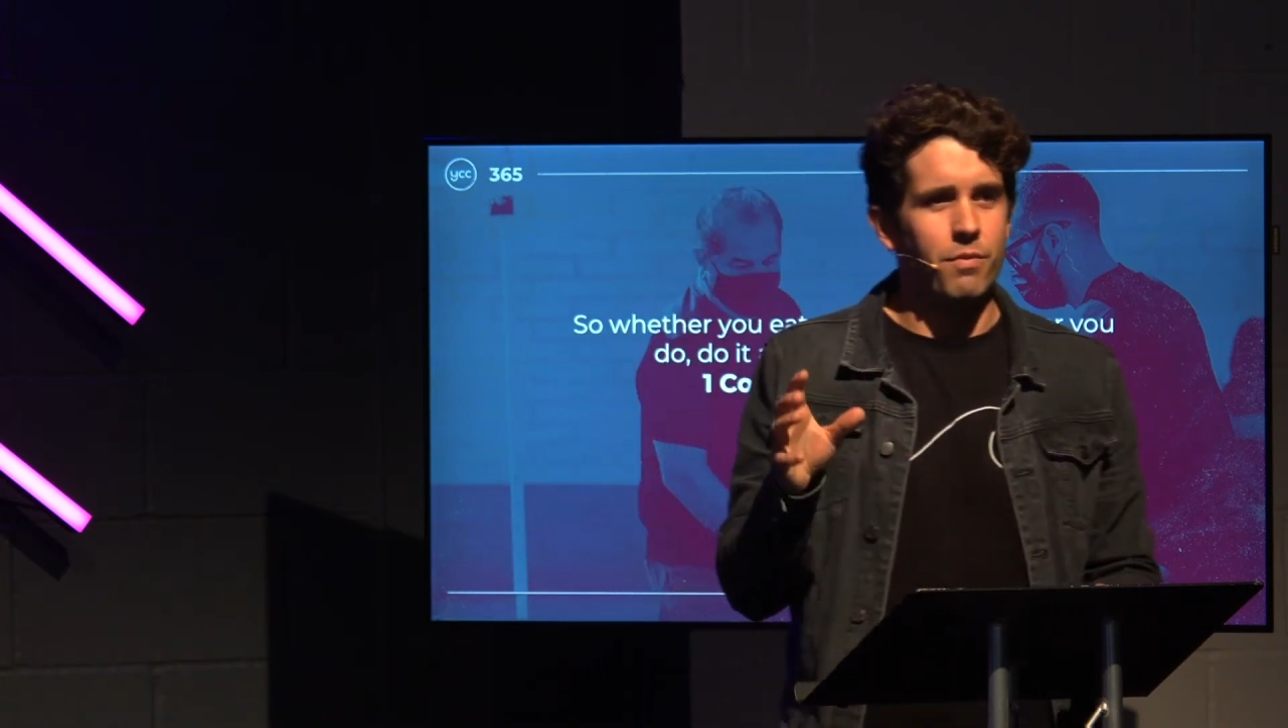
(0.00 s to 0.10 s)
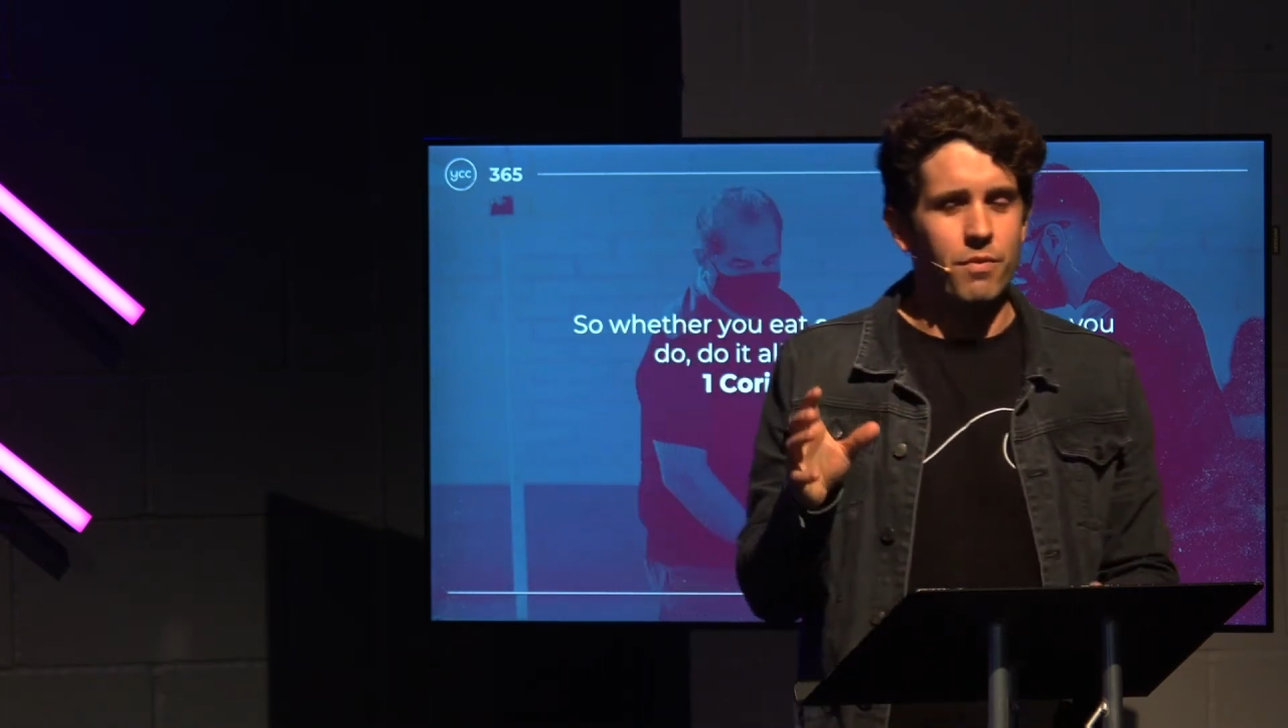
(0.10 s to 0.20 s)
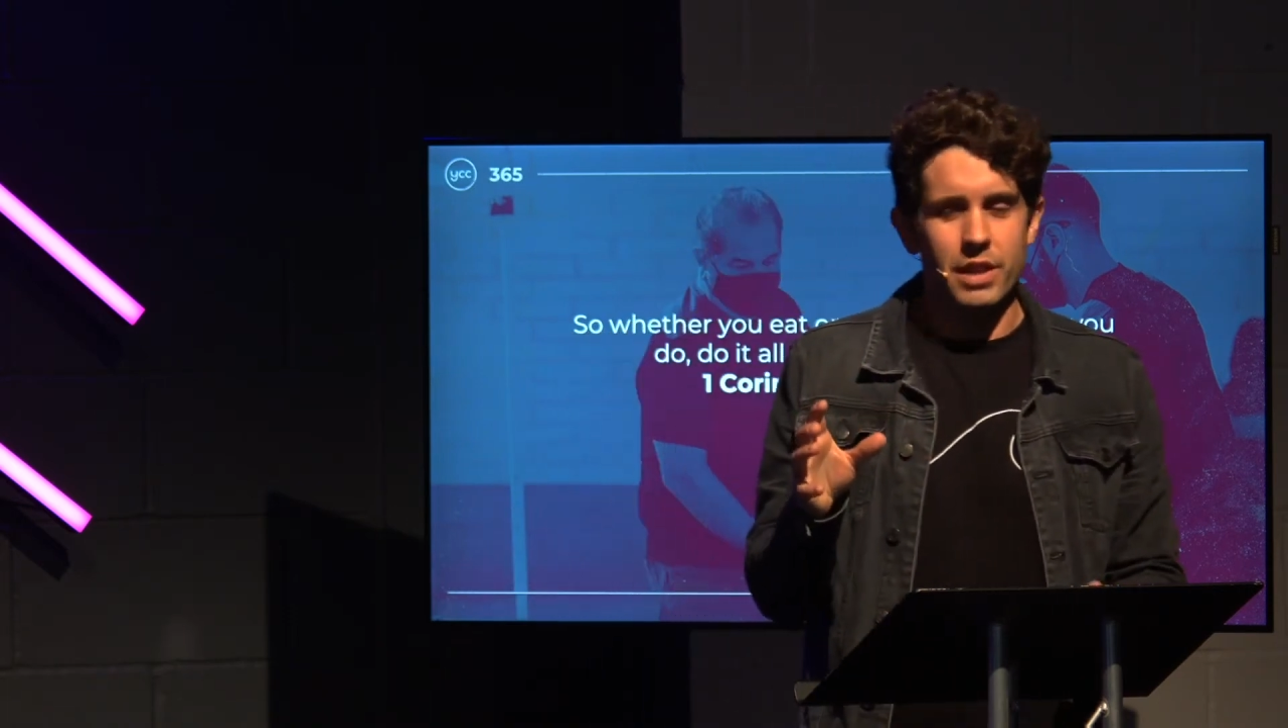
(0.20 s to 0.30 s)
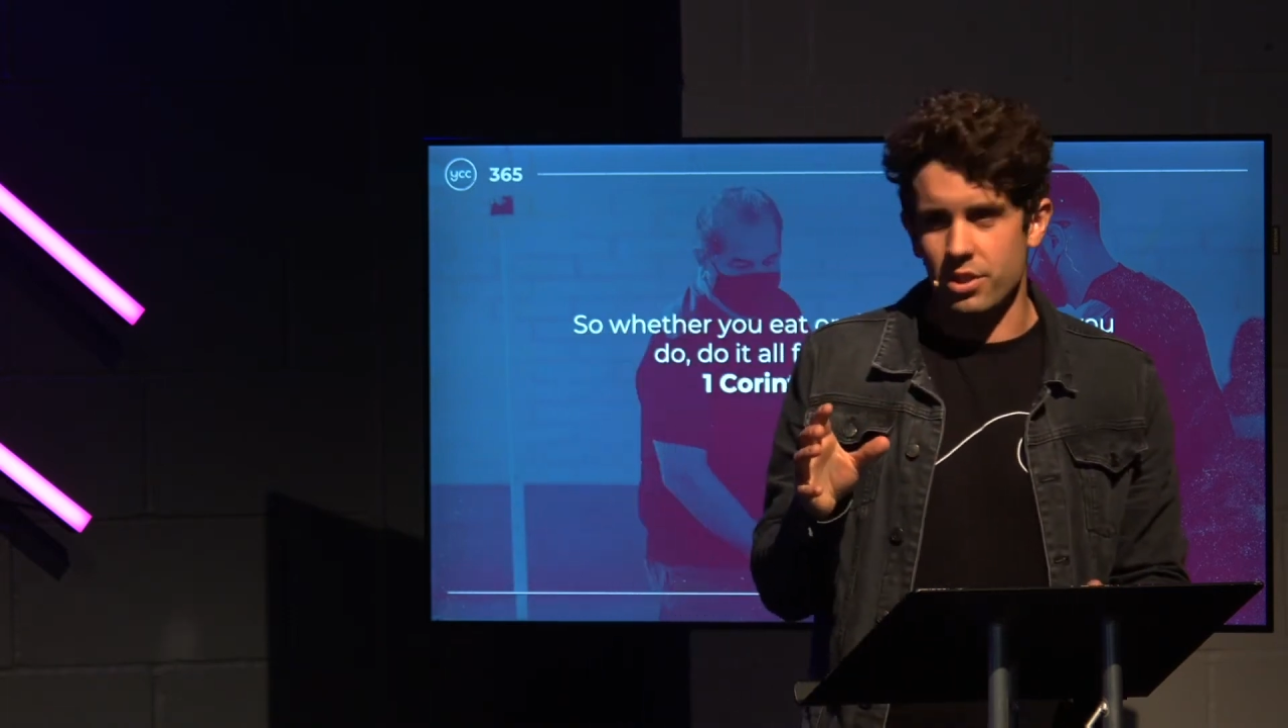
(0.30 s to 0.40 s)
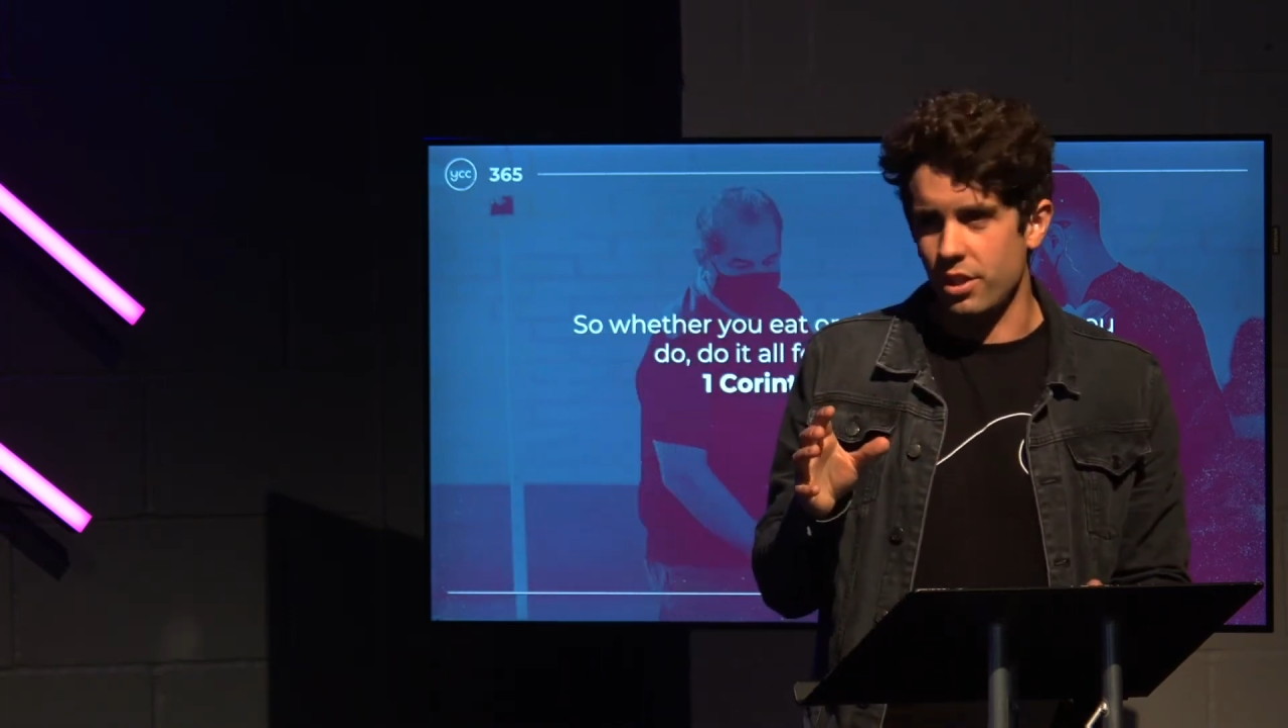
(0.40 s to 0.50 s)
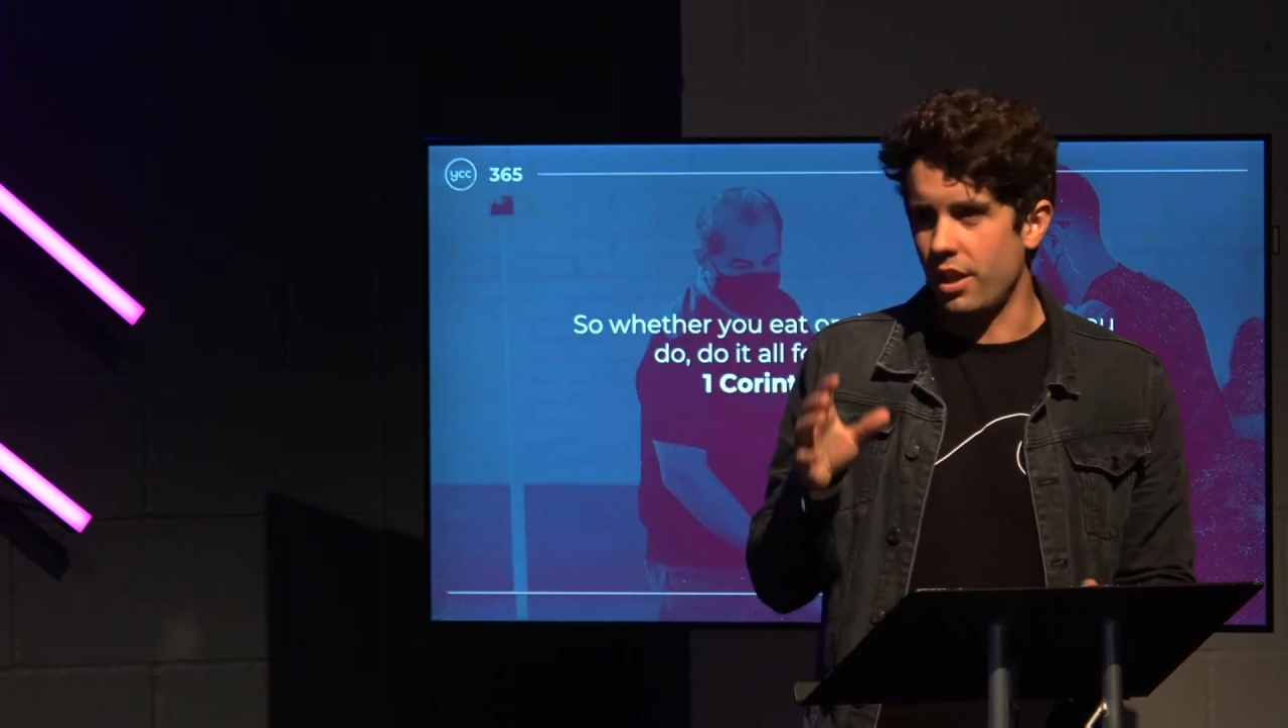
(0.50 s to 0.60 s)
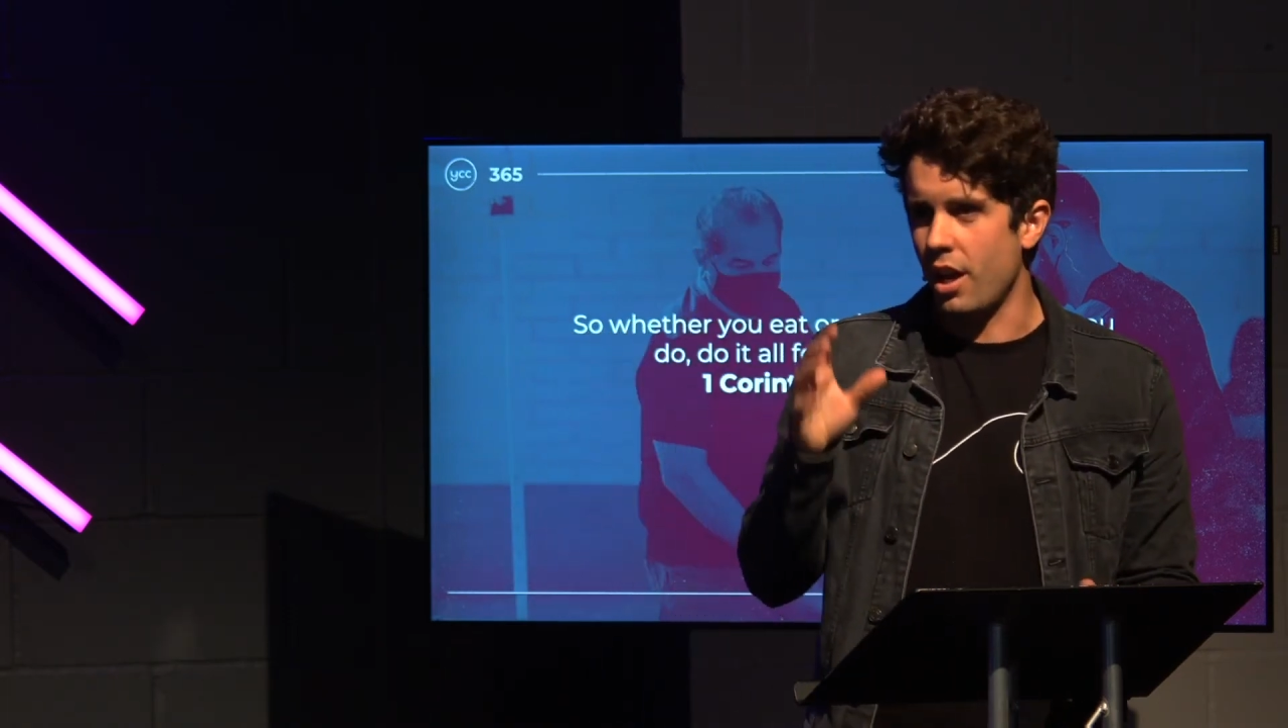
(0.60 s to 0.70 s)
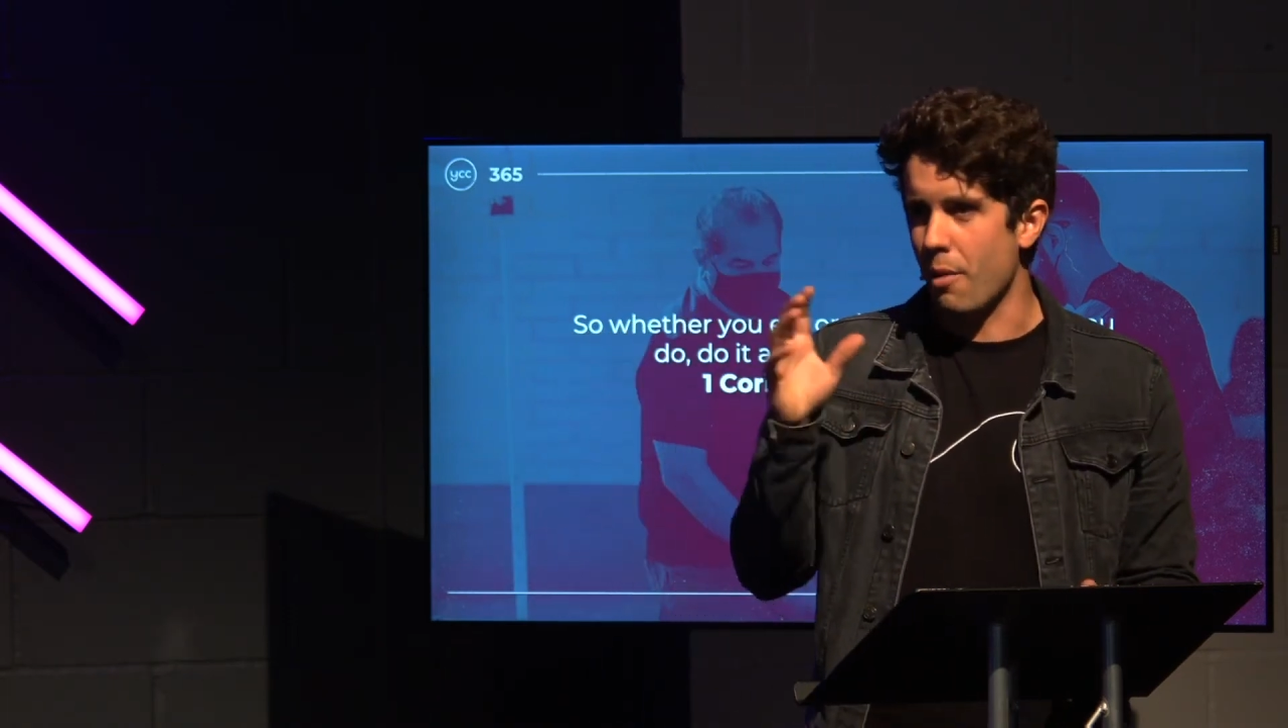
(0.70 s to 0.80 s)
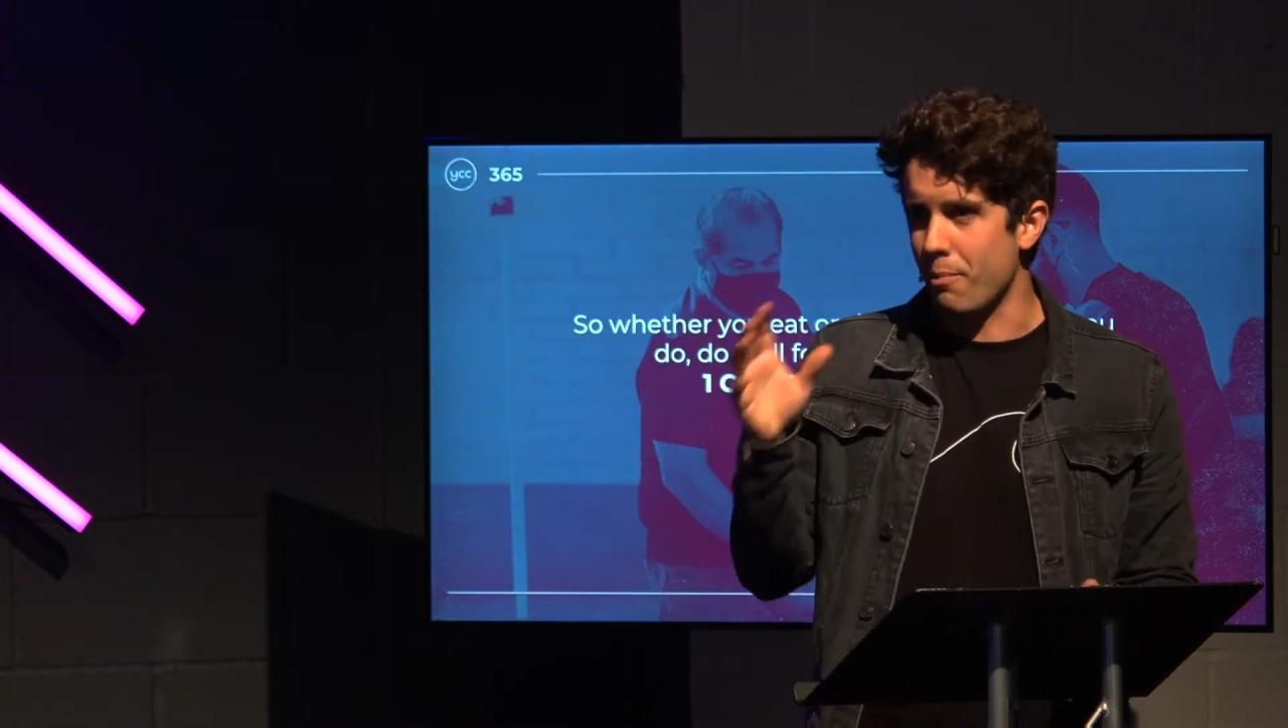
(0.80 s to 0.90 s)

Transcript: vision and her